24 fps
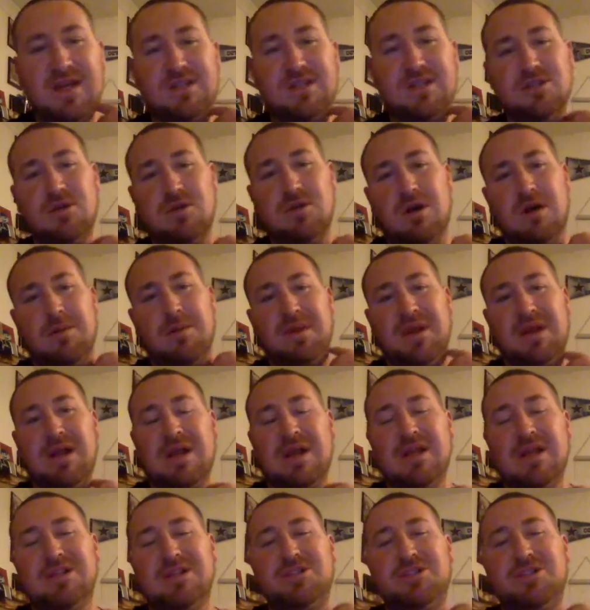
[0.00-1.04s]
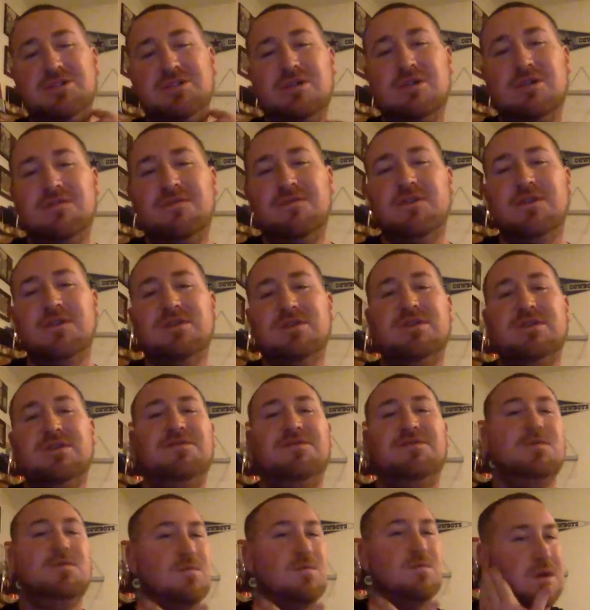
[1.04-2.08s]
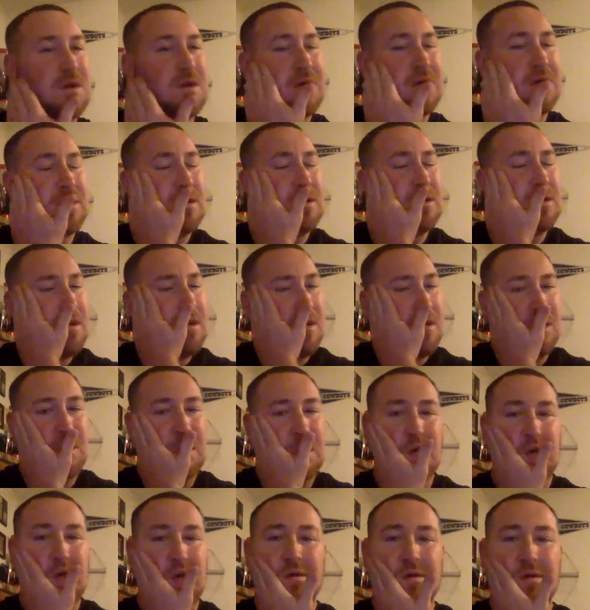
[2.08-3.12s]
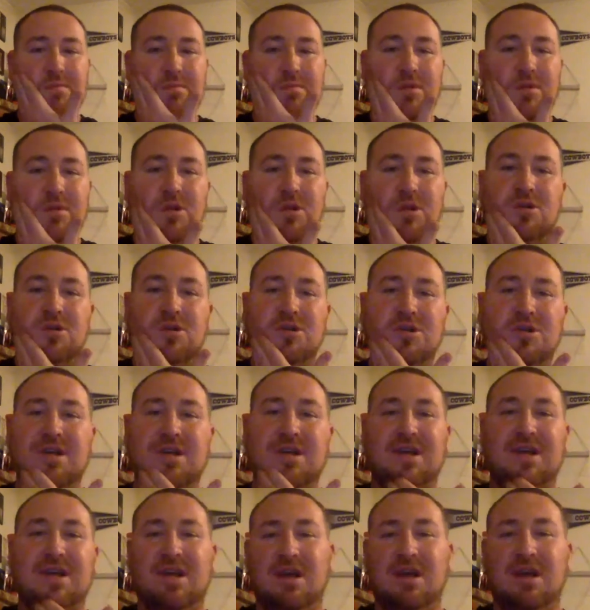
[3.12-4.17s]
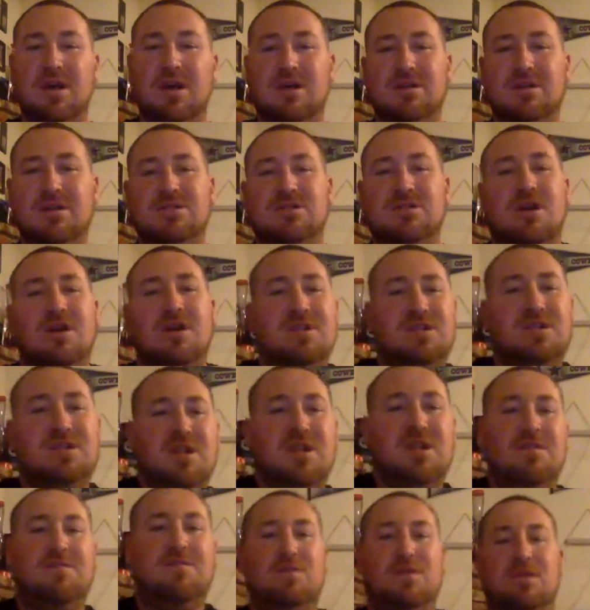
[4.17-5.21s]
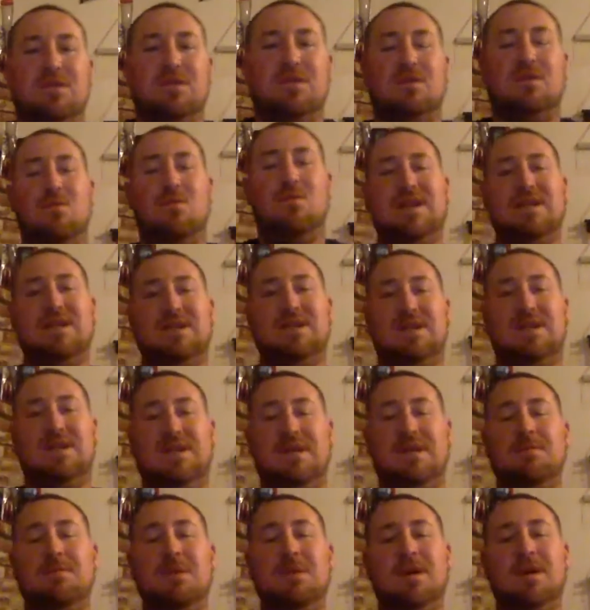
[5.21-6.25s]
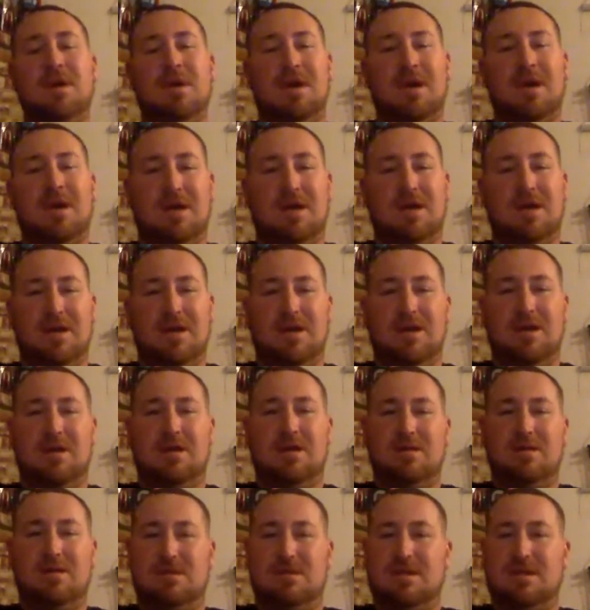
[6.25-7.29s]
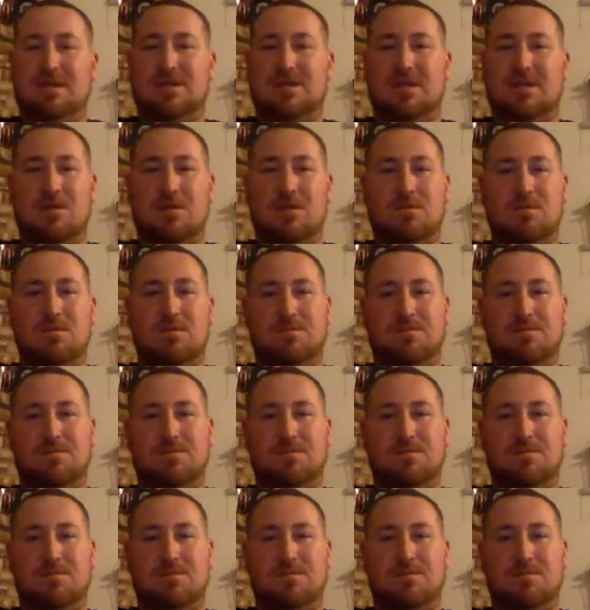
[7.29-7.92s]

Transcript: so I'll let you go first if you want. You can start us off with the away team, and let's go.